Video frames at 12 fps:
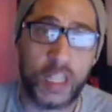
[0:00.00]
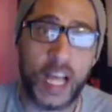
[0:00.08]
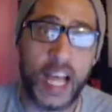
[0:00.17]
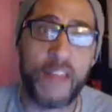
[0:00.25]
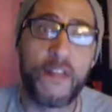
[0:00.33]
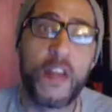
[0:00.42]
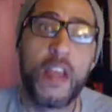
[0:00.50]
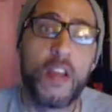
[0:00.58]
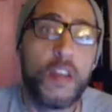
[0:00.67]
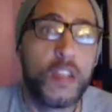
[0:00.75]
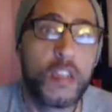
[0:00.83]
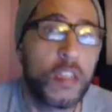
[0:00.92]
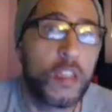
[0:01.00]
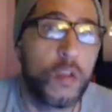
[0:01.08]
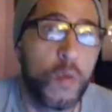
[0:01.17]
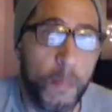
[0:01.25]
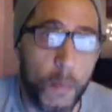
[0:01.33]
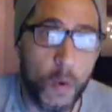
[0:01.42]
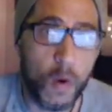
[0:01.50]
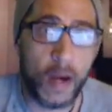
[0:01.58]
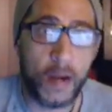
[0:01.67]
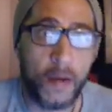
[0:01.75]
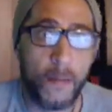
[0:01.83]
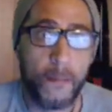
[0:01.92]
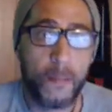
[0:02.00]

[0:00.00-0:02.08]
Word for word: life since you were born